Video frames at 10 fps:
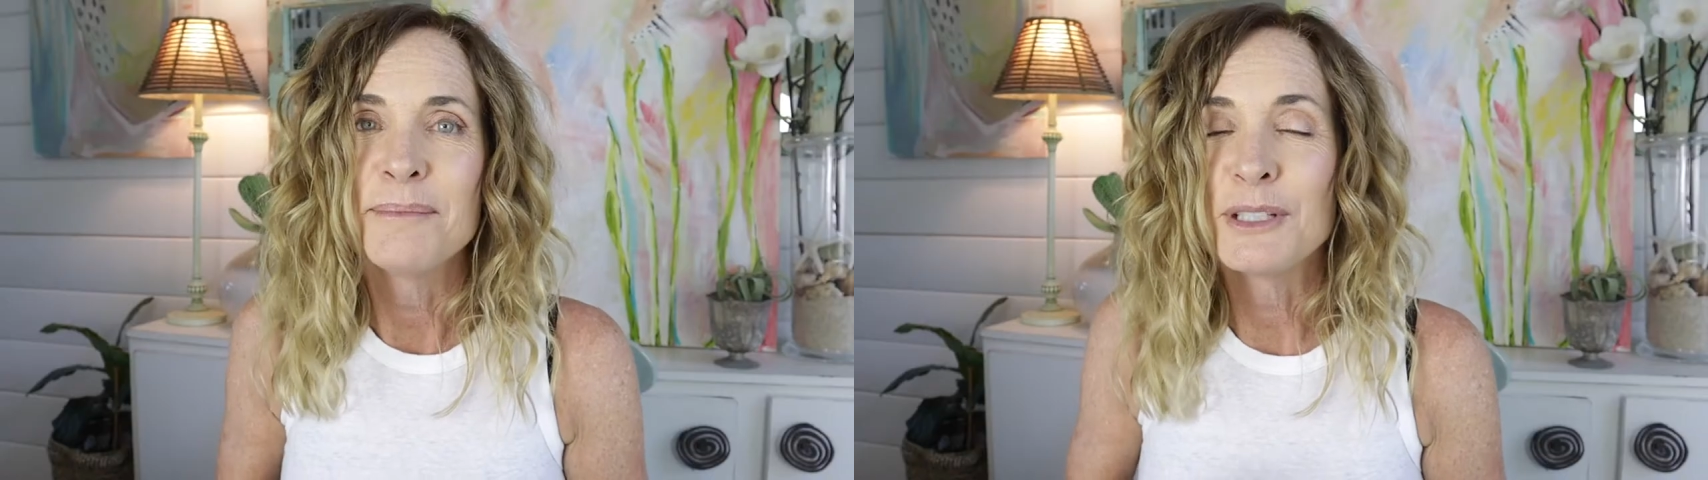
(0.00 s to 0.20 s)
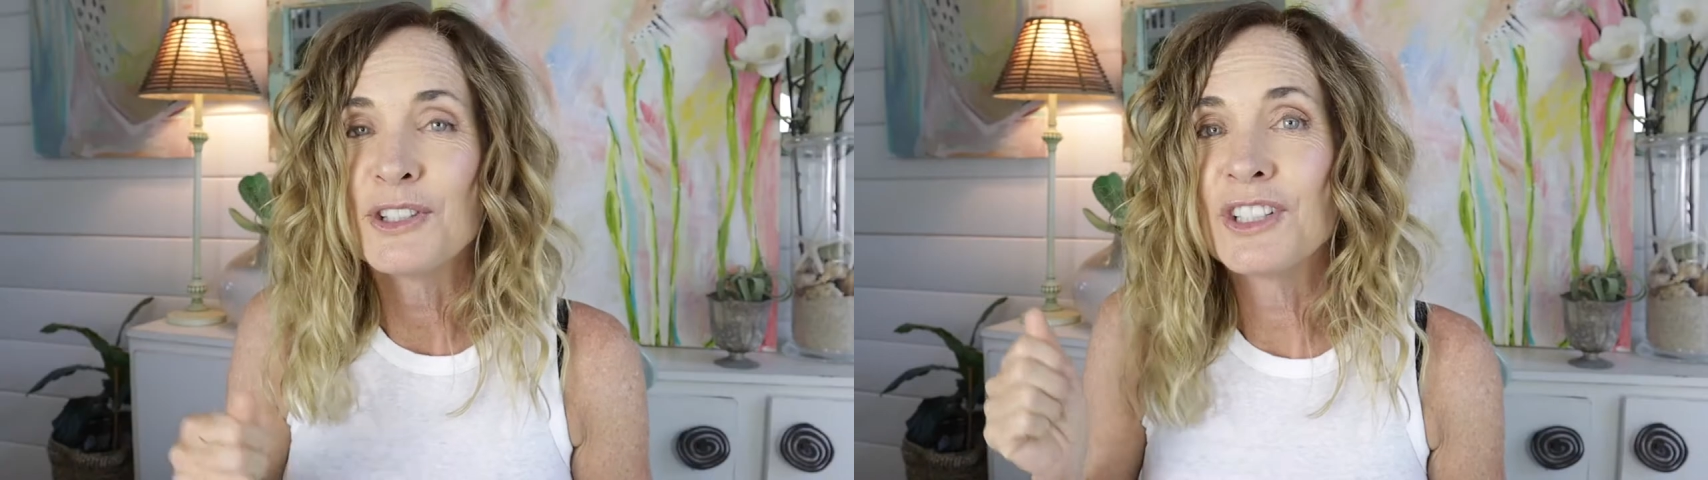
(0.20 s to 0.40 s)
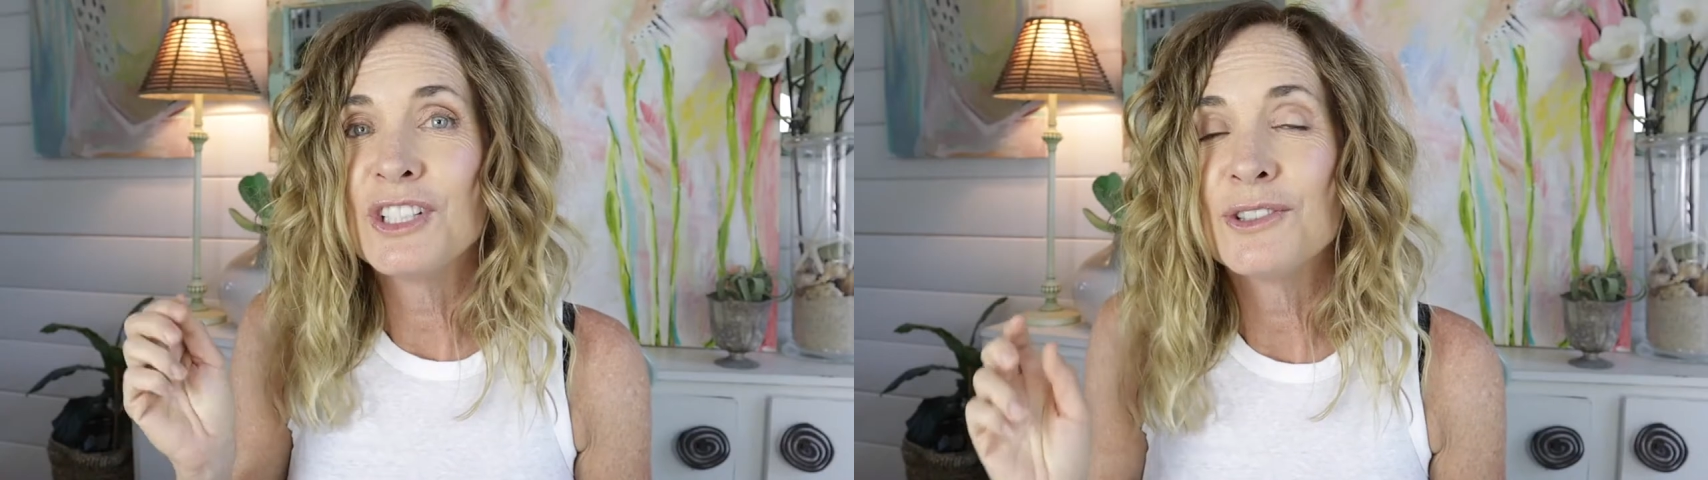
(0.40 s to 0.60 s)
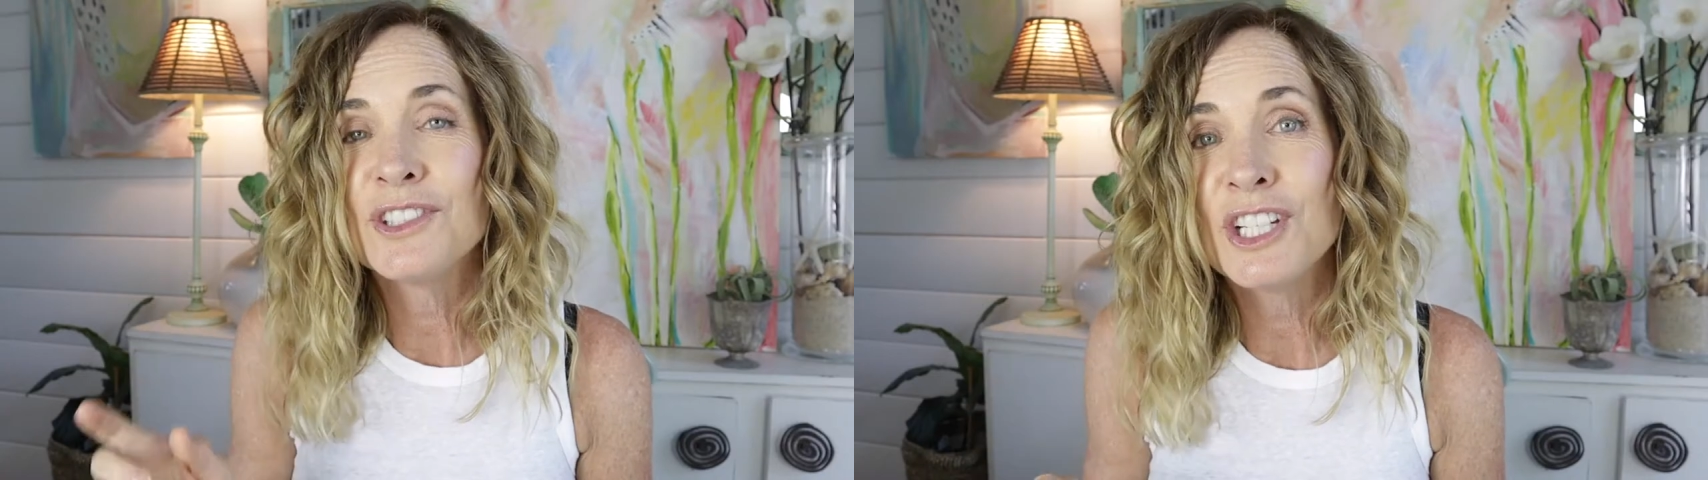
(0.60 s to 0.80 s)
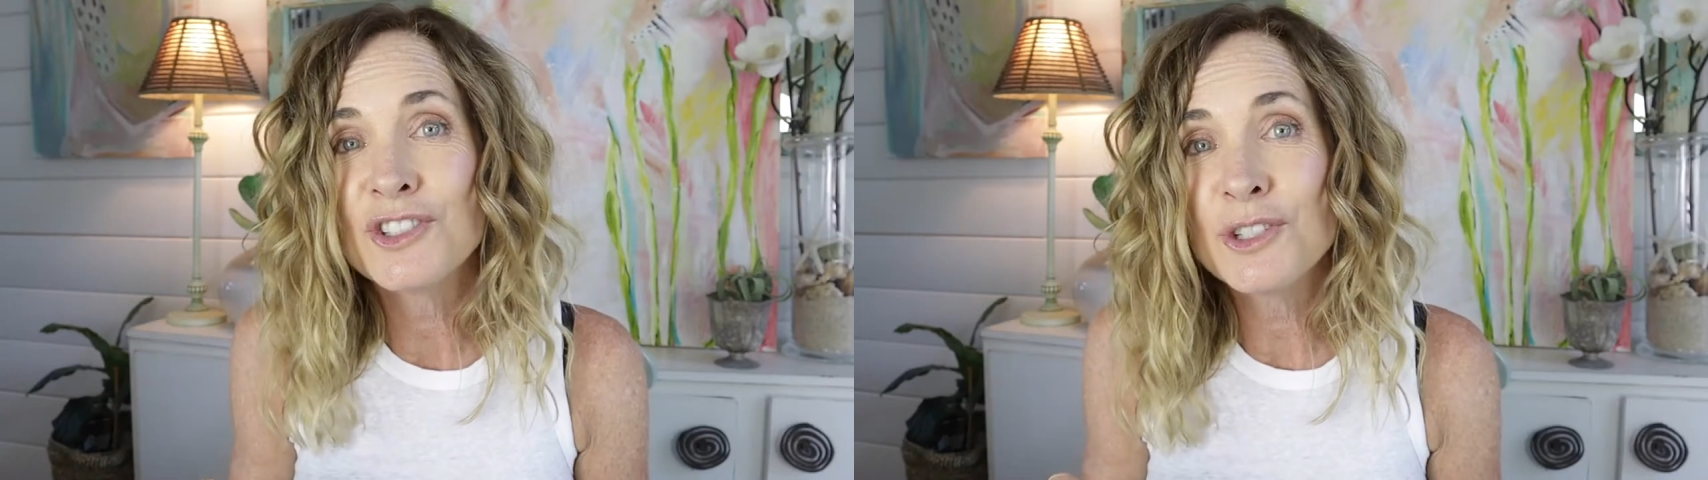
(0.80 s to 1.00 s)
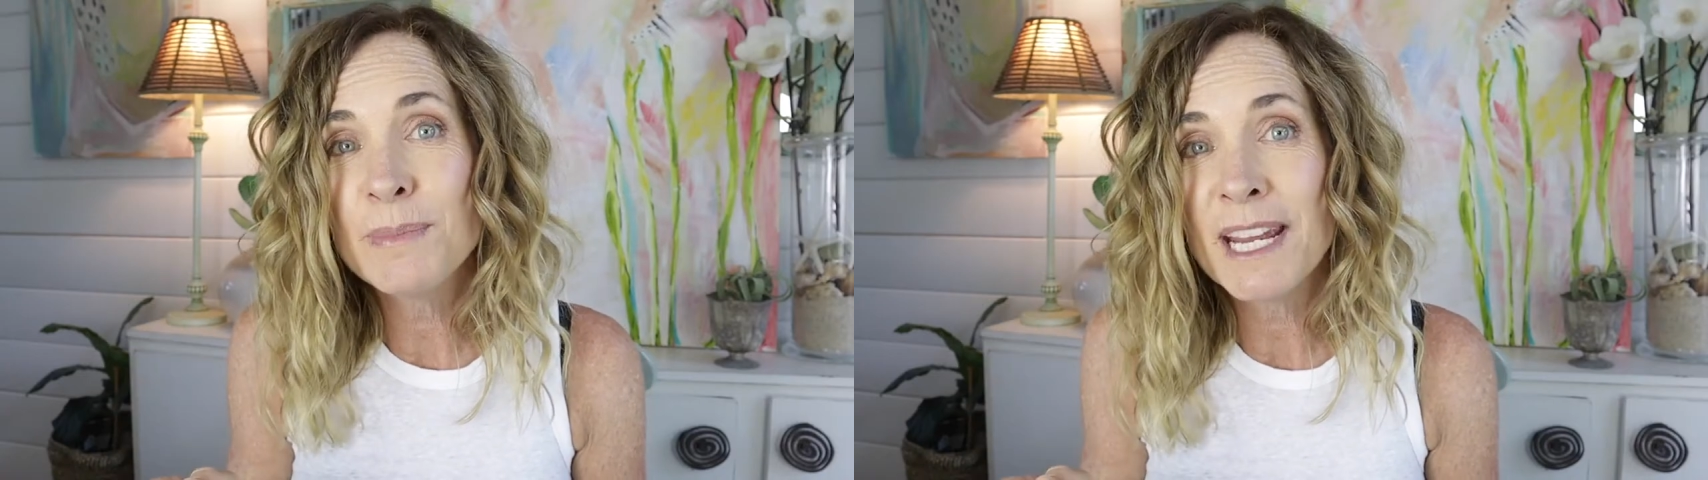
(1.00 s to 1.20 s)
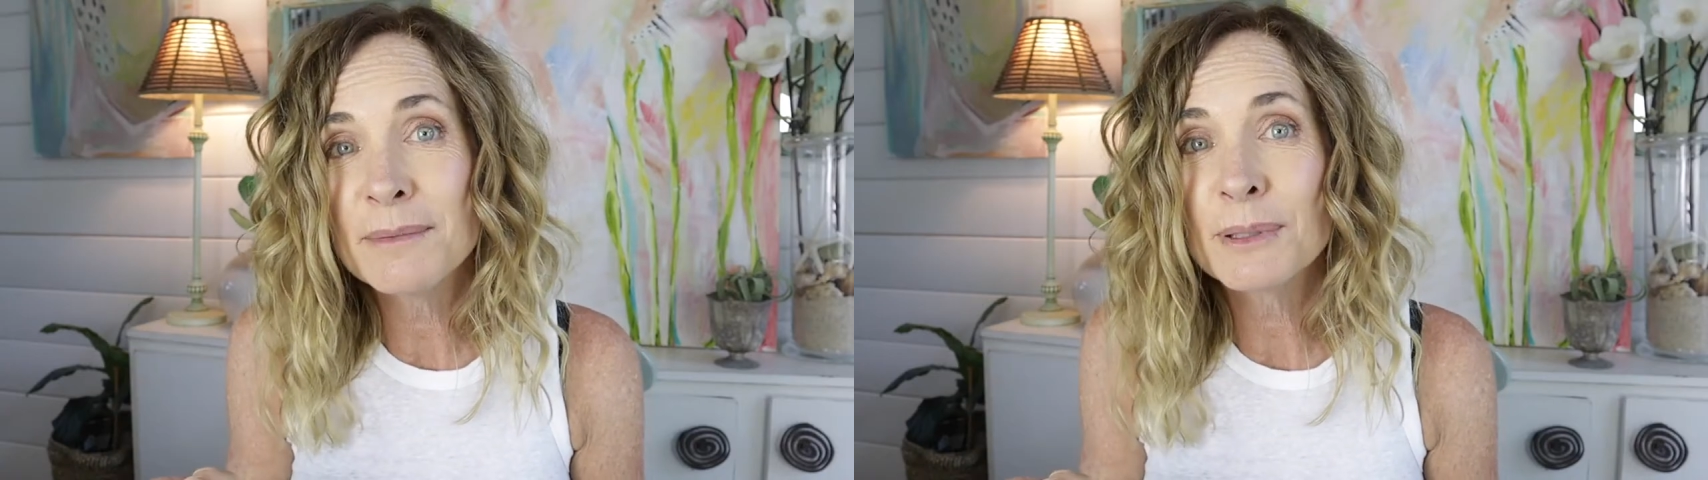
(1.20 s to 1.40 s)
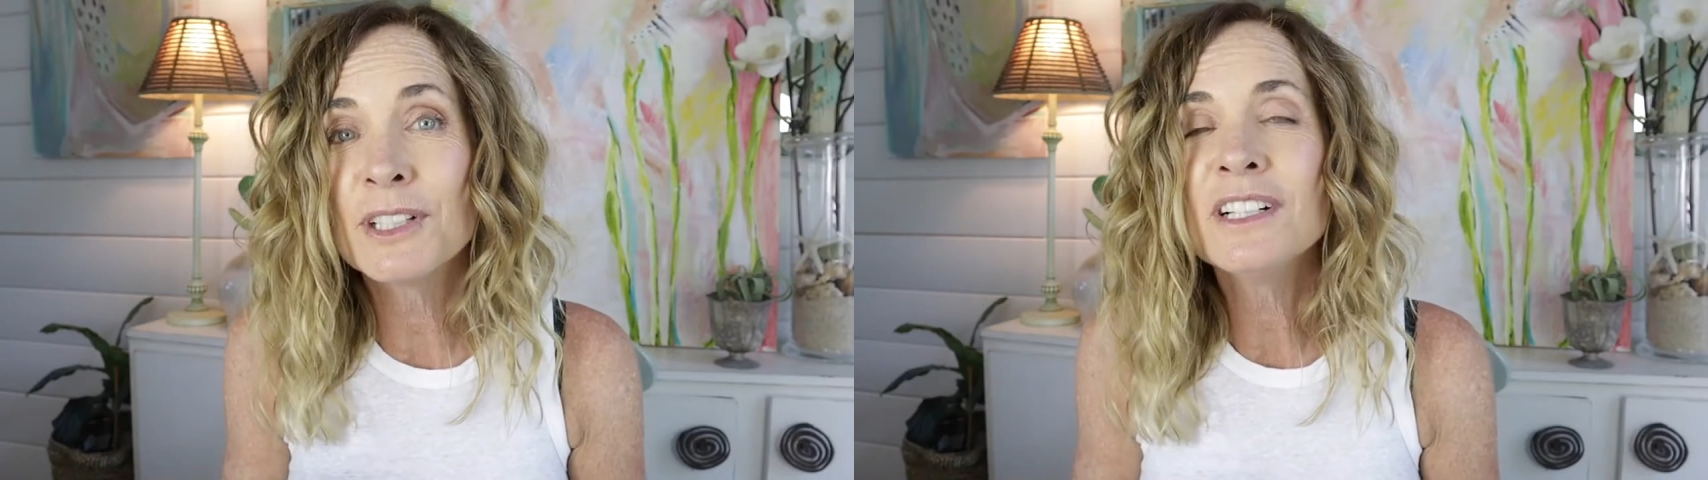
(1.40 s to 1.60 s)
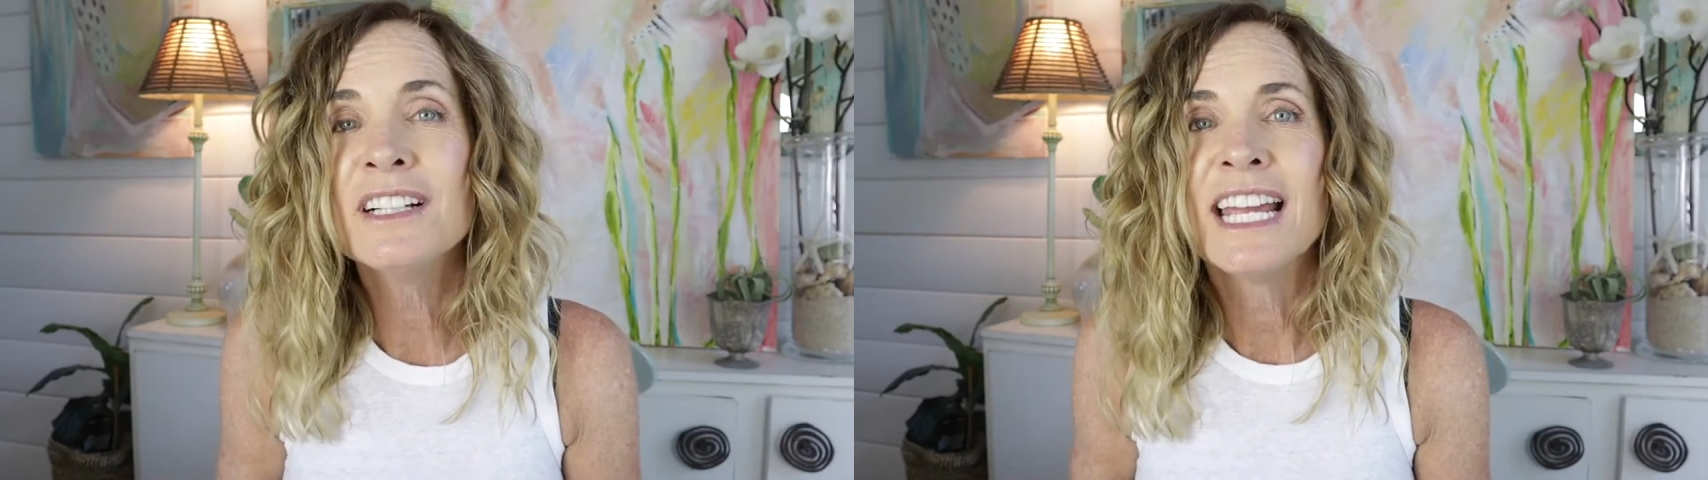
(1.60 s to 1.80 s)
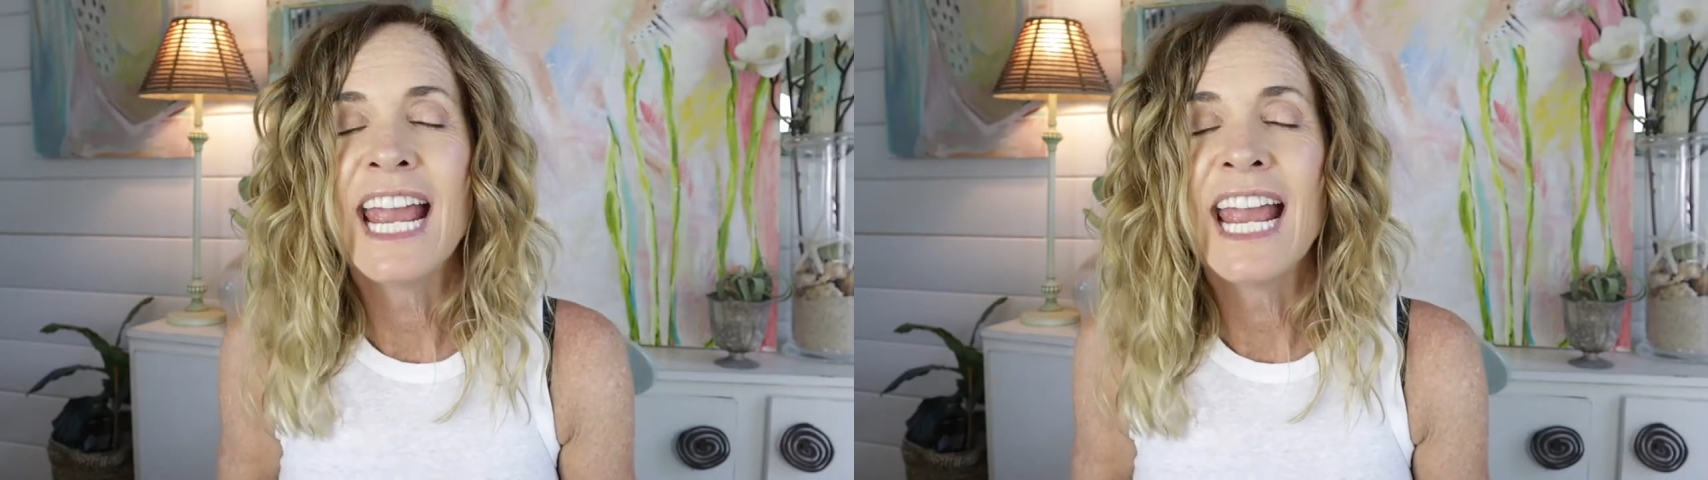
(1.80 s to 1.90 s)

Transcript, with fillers: But you're going to use tissue paper